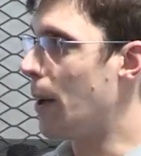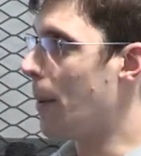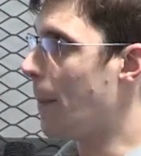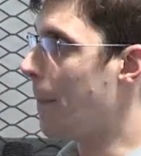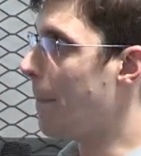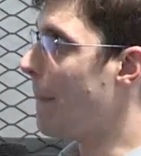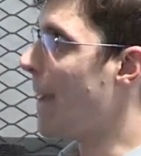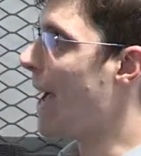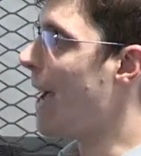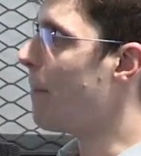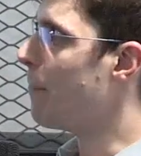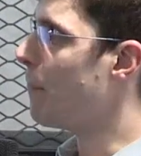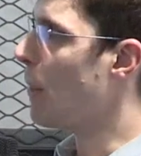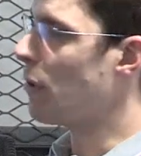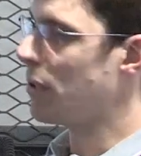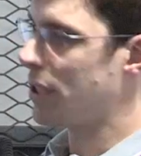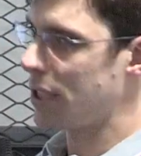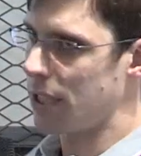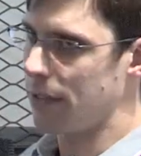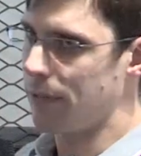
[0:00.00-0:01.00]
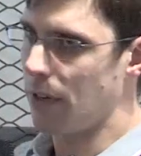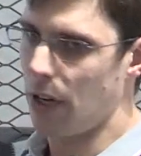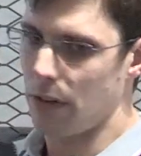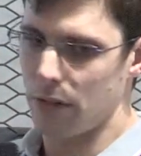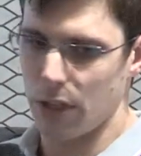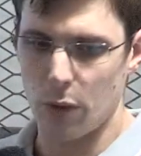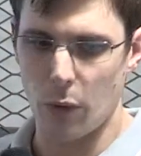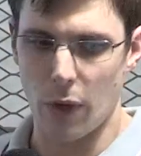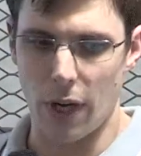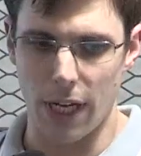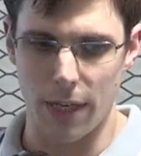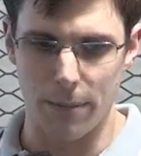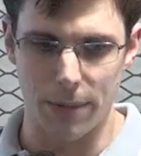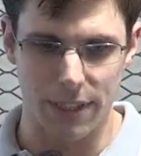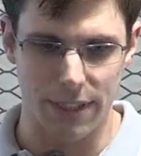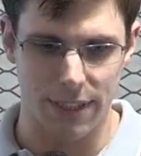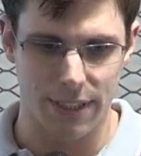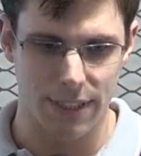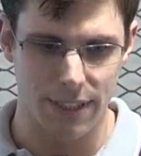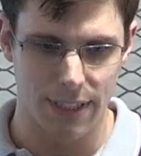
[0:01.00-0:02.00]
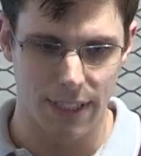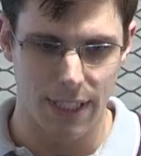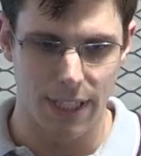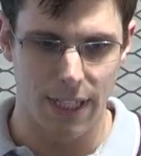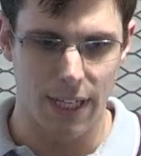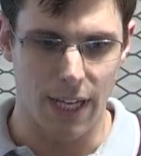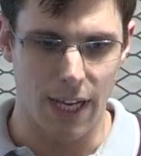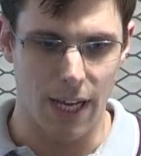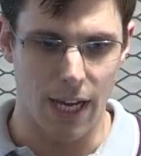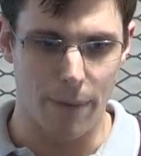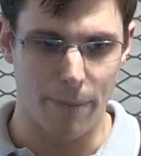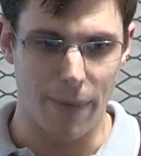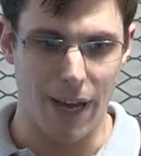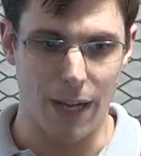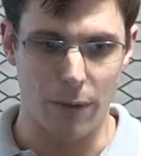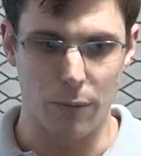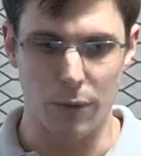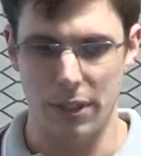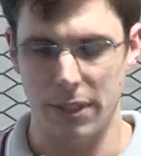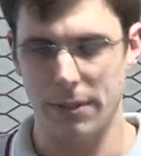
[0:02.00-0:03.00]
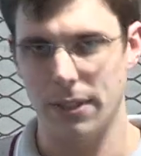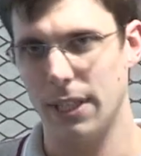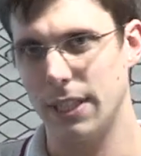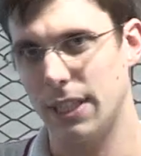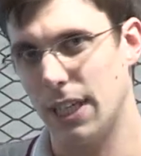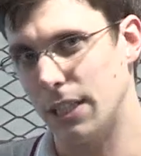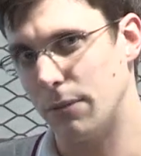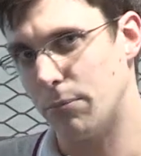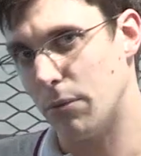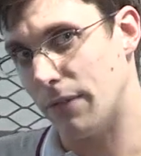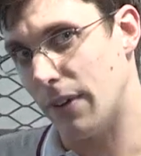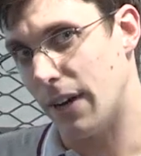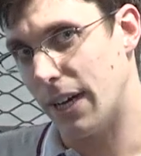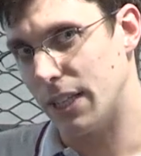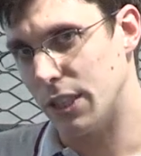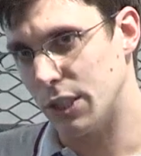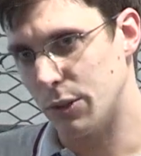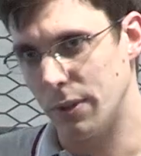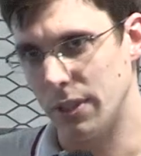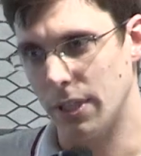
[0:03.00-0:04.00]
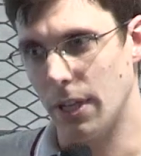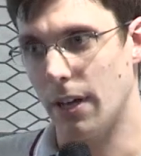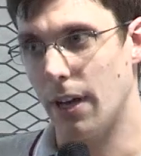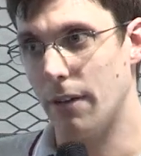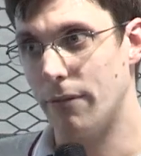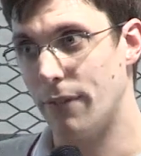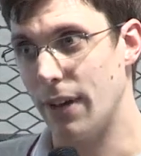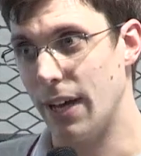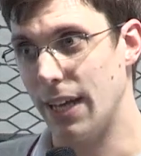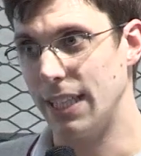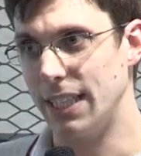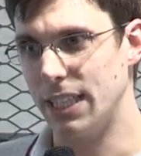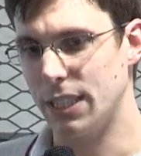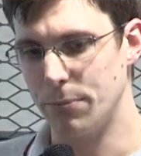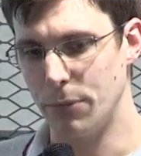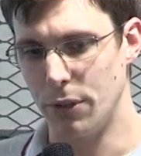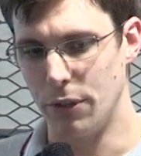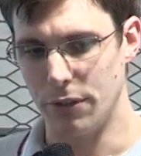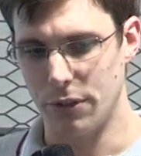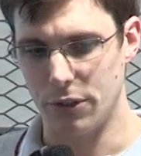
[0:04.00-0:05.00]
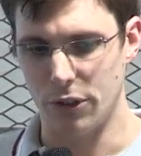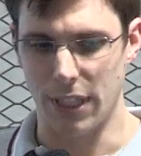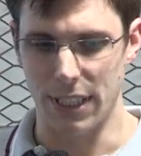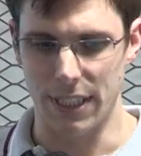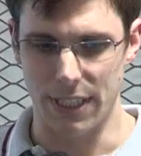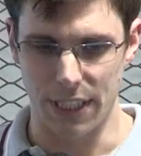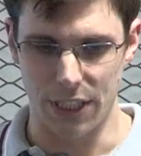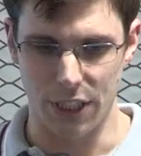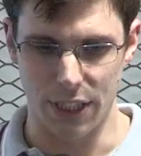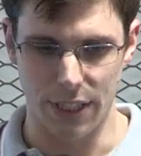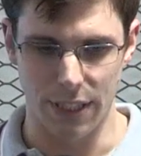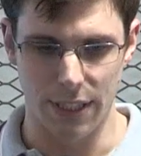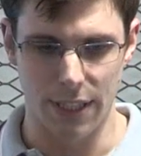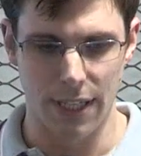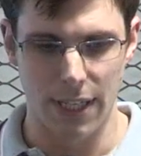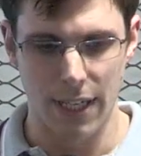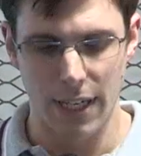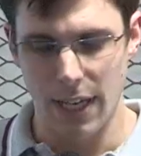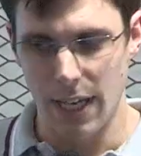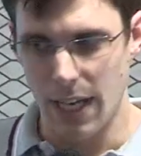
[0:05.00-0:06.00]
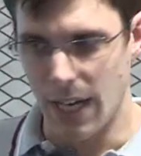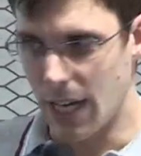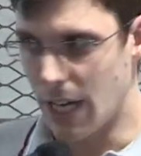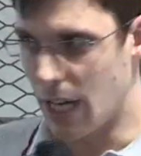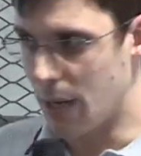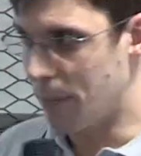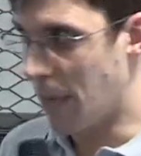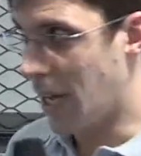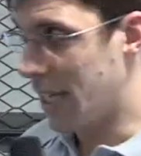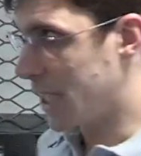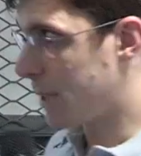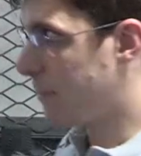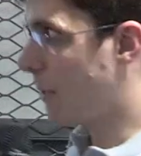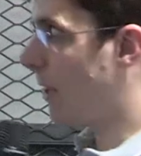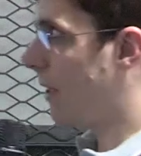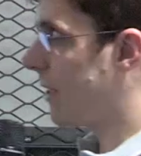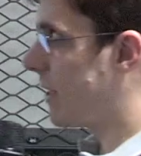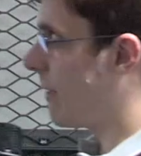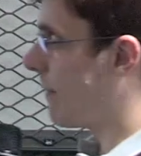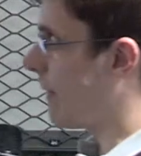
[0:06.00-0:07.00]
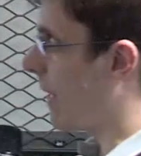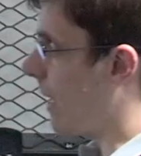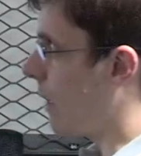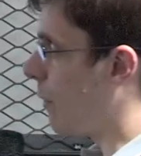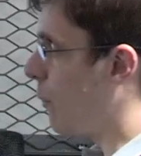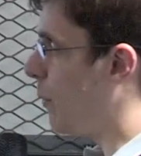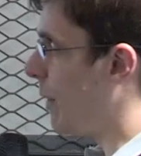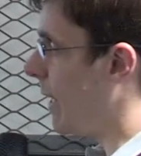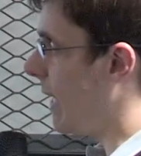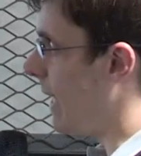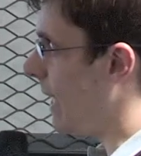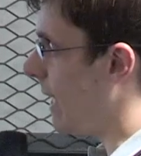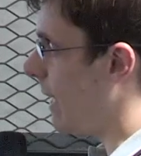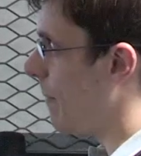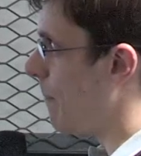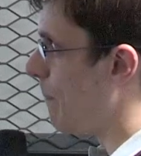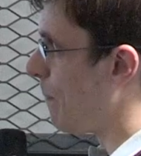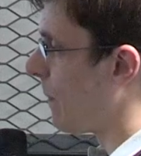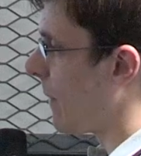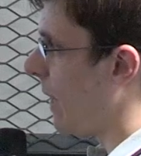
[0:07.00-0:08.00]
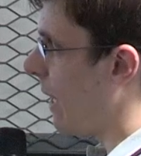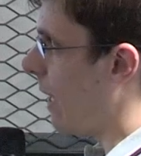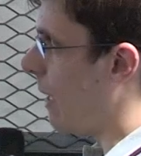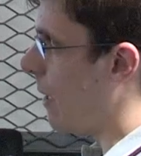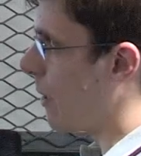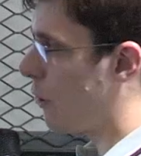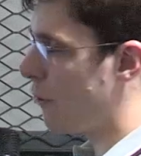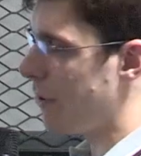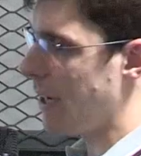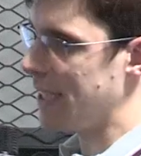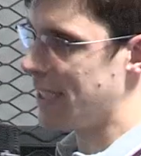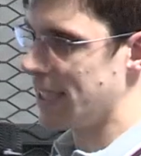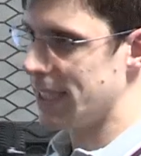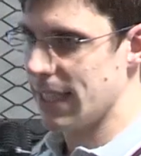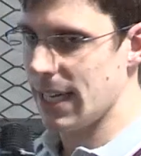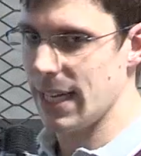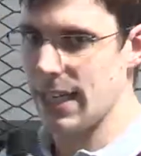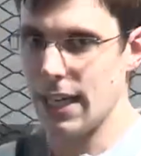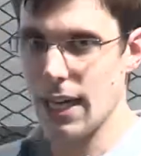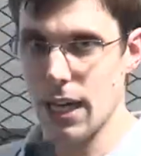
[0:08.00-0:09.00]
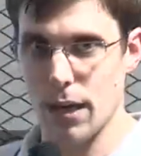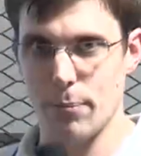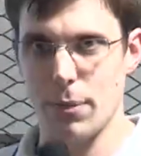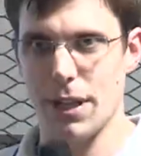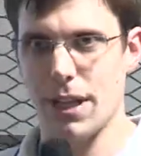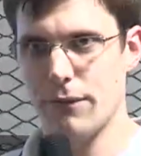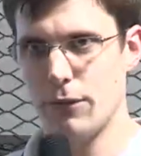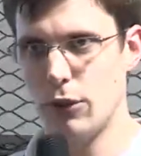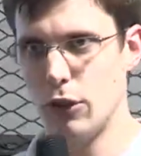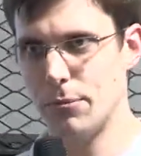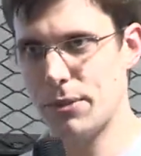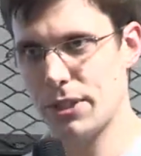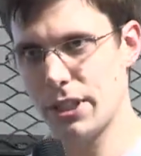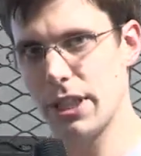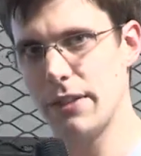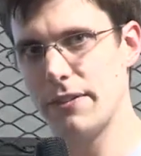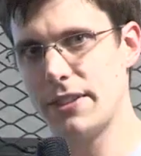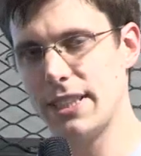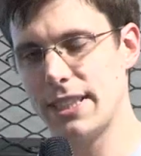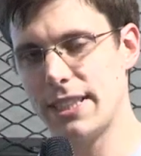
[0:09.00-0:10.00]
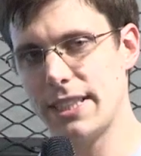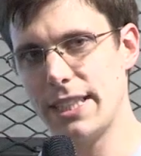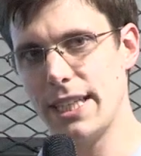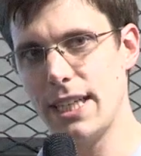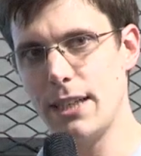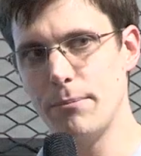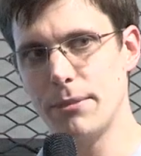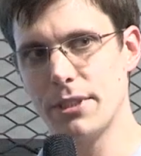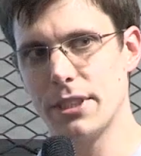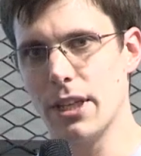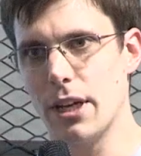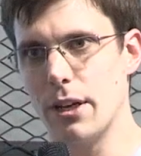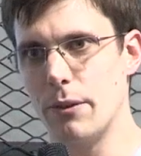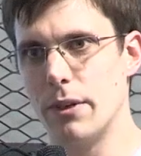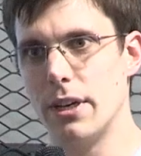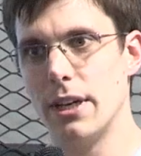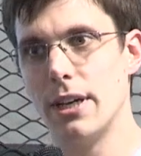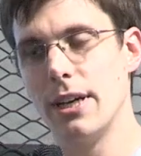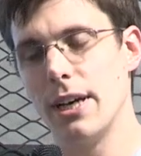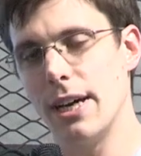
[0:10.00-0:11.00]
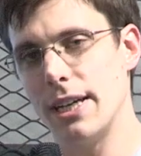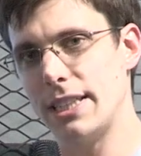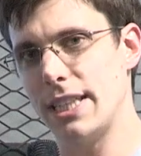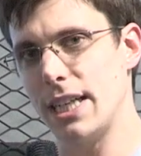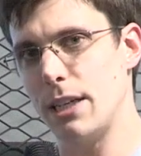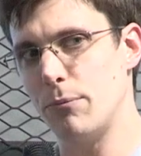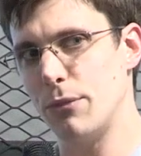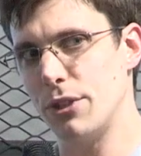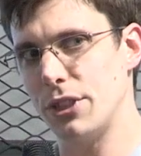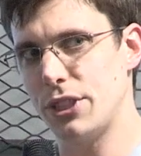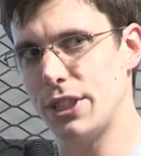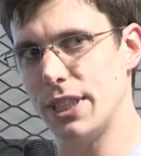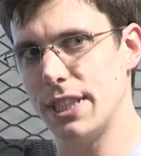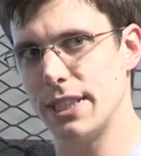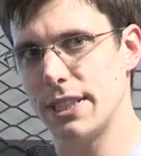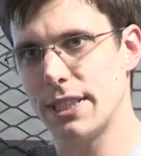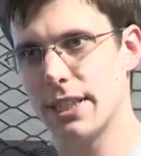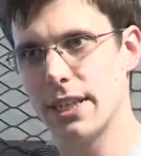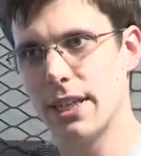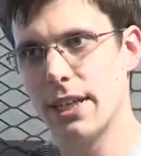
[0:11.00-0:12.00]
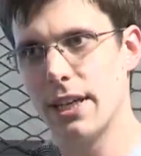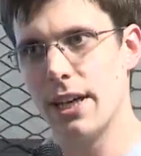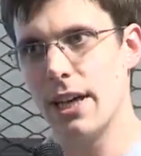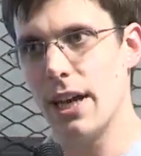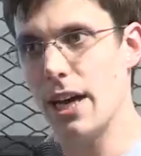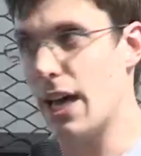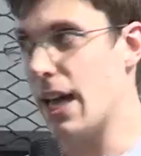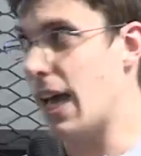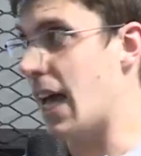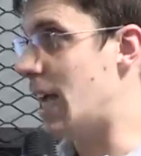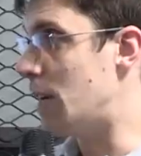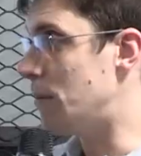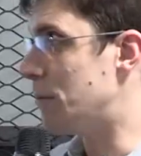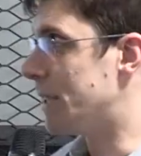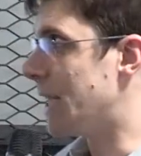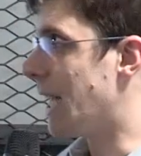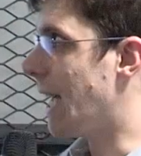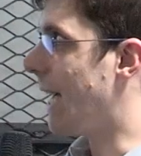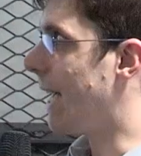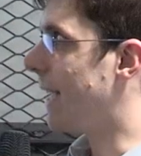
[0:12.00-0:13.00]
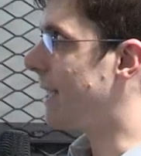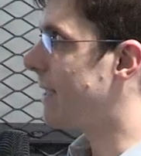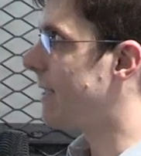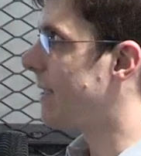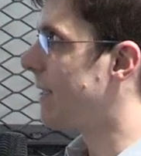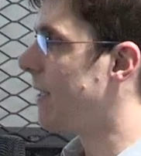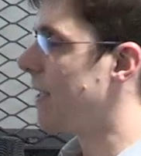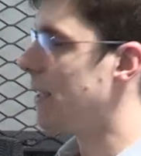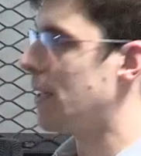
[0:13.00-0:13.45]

met most of our requirements and would kind of provide us with a fairly smooth transition. And as part of that, we created a platform services team, so a team which is aimed at